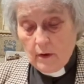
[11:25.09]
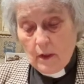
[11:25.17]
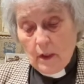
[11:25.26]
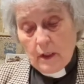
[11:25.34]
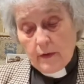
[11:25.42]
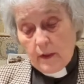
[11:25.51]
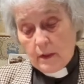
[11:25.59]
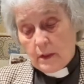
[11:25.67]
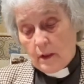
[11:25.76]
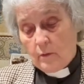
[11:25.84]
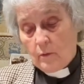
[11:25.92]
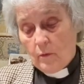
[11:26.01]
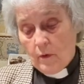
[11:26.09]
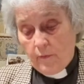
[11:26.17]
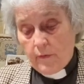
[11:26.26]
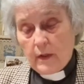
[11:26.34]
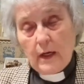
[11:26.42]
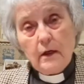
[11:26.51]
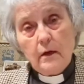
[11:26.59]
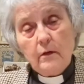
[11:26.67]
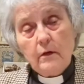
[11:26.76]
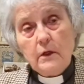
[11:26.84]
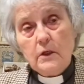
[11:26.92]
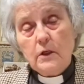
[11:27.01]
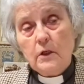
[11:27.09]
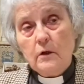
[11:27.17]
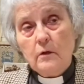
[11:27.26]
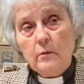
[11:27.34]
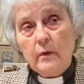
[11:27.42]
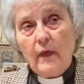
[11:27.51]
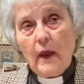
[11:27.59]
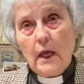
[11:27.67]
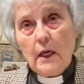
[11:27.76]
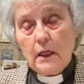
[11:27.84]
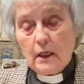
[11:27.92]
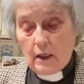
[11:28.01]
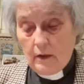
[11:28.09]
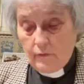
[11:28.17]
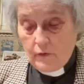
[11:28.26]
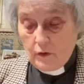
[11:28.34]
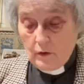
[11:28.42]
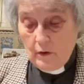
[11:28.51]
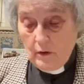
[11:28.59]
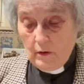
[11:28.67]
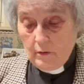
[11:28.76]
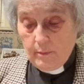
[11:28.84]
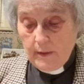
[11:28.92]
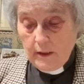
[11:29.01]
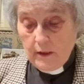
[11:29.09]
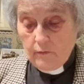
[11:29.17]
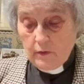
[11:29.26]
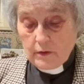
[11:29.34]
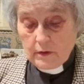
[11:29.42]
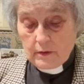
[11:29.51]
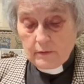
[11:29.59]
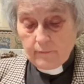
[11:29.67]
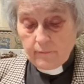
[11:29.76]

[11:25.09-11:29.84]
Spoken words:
and they don't want anything to do with any gifts that God may give us?